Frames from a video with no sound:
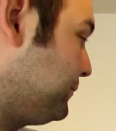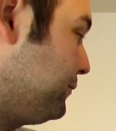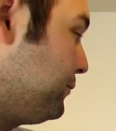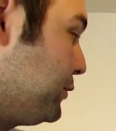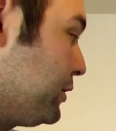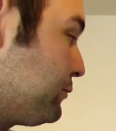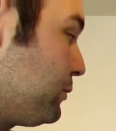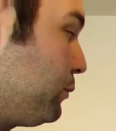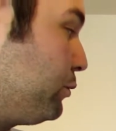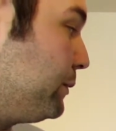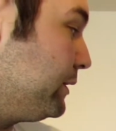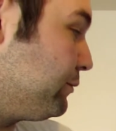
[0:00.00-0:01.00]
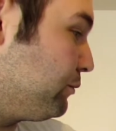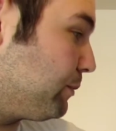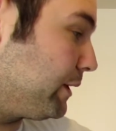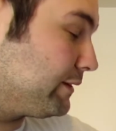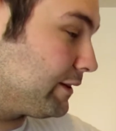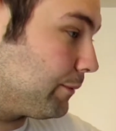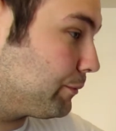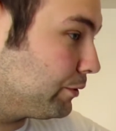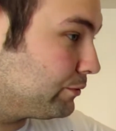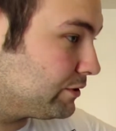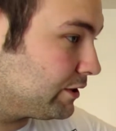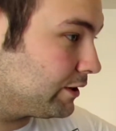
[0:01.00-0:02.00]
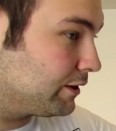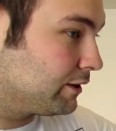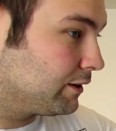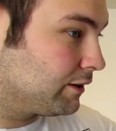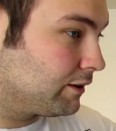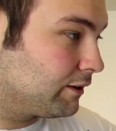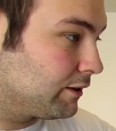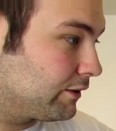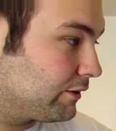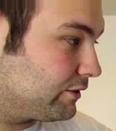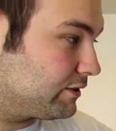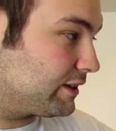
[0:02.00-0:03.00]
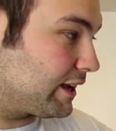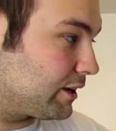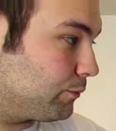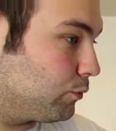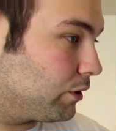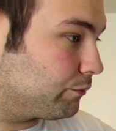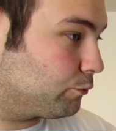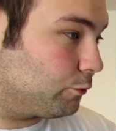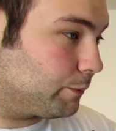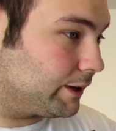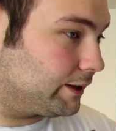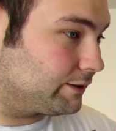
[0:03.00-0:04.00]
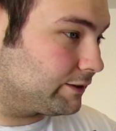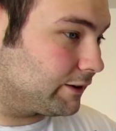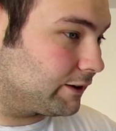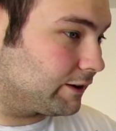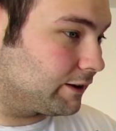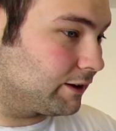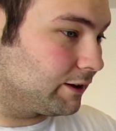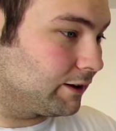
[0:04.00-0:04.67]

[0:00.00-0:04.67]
first one will be to replace that motor. The second one will be to